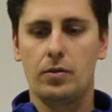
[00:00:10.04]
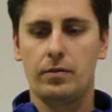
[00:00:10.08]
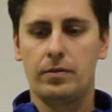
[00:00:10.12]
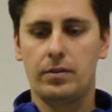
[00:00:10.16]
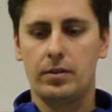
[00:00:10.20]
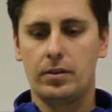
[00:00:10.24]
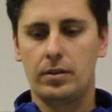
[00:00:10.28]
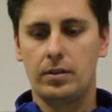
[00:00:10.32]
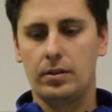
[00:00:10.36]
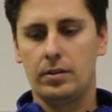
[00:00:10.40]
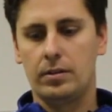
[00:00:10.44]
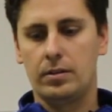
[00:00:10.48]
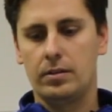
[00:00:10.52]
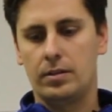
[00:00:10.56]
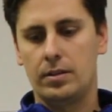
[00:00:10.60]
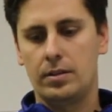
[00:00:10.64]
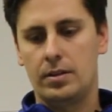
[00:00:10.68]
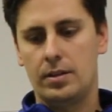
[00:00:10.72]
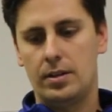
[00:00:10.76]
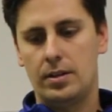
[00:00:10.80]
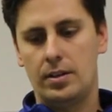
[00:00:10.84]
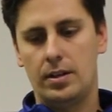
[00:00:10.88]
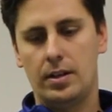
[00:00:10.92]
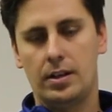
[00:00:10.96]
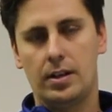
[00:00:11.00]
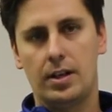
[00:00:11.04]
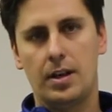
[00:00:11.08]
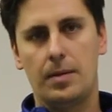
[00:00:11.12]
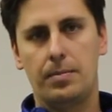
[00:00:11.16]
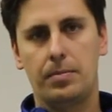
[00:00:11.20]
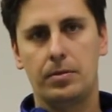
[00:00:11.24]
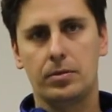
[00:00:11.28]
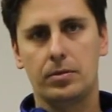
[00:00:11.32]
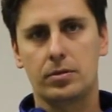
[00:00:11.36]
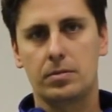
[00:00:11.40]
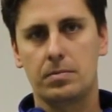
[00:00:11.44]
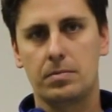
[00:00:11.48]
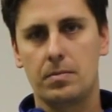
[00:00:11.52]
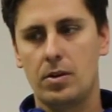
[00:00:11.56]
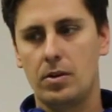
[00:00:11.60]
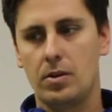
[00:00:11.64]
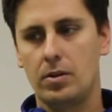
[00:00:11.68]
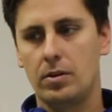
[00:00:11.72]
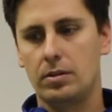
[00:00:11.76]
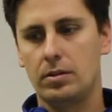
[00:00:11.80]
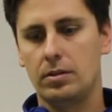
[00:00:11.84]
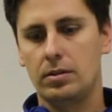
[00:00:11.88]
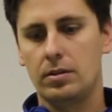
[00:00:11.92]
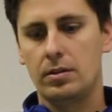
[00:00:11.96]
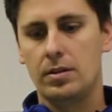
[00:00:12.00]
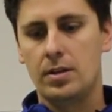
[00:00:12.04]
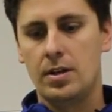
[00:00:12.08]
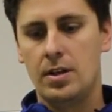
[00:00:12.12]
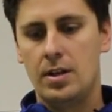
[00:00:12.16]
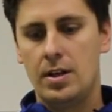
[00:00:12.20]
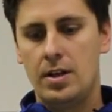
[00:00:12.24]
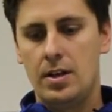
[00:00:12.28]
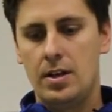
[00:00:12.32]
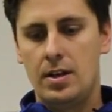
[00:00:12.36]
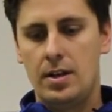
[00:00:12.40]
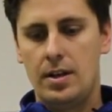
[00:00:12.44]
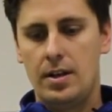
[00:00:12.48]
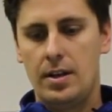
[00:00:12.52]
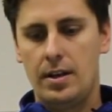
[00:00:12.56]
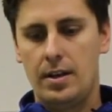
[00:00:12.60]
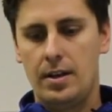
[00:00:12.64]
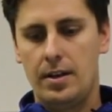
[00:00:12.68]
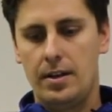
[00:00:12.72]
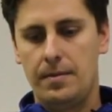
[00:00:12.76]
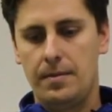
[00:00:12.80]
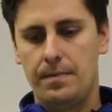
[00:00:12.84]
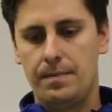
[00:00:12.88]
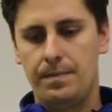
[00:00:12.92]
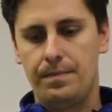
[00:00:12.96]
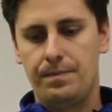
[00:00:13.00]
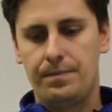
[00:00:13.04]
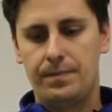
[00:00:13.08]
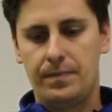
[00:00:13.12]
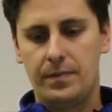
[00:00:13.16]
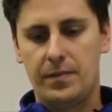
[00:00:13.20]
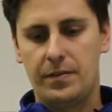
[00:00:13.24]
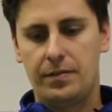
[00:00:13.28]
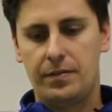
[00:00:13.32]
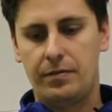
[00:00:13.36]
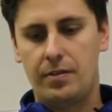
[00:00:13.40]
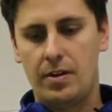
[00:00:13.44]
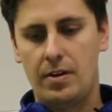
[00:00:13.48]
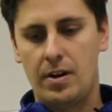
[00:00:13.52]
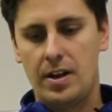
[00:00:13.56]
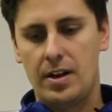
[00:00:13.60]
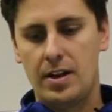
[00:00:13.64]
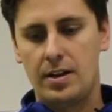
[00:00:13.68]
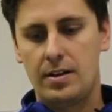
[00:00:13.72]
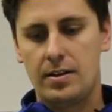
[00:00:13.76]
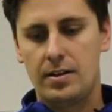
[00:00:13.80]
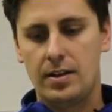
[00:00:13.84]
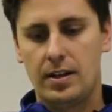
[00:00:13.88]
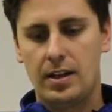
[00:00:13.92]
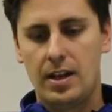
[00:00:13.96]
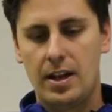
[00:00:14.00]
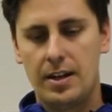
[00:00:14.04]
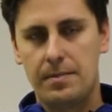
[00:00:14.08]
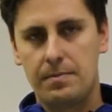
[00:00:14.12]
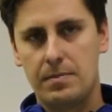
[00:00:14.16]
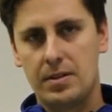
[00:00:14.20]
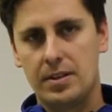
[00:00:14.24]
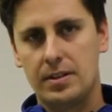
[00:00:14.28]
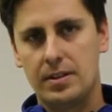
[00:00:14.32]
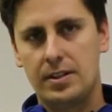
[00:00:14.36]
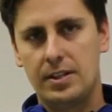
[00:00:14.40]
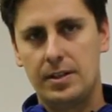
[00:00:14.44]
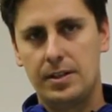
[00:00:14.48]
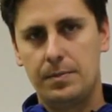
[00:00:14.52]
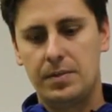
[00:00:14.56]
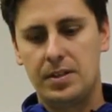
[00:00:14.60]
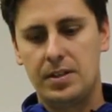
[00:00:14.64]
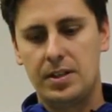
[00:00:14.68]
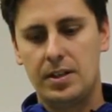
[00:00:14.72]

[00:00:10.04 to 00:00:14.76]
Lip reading: over a couple small front-end alignment tips